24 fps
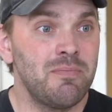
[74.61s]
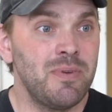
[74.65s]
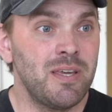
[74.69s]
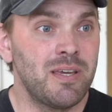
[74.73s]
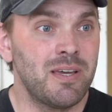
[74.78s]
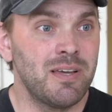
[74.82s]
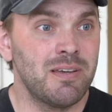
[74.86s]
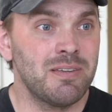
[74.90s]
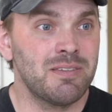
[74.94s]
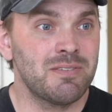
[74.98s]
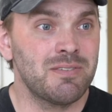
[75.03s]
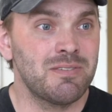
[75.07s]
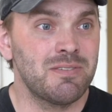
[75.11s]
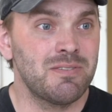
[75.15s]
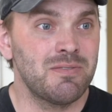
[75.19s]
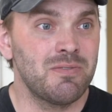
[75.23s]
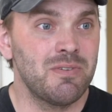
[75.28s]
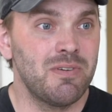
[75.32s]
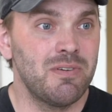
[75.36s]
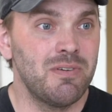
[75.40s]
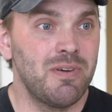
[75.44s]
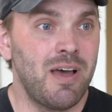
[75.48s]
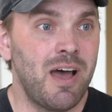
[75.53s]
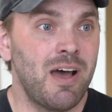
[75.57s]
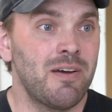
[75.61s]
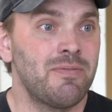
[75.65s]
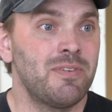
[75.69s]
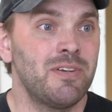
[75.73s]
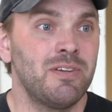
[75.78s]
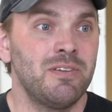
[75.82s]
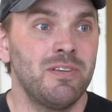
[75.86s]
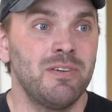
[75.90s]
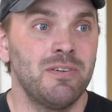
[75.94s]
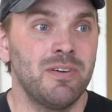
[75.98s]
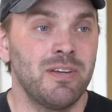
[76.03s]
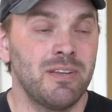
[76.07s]
because after
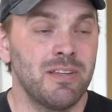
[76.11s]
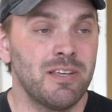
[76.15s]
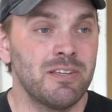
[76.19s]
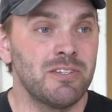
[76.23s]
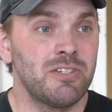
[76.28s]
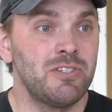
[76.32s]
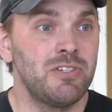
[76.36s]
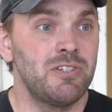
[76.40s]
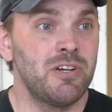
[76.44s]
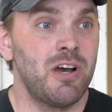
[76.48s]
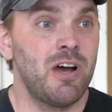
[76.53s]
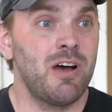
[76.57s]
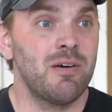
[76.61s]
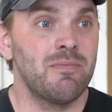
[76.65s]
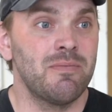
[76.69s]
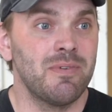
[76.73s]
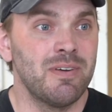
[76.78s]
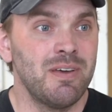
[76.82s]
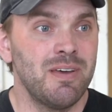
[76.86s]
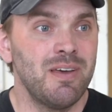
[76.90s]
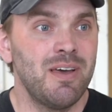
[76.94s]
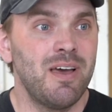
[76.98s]
doing this job,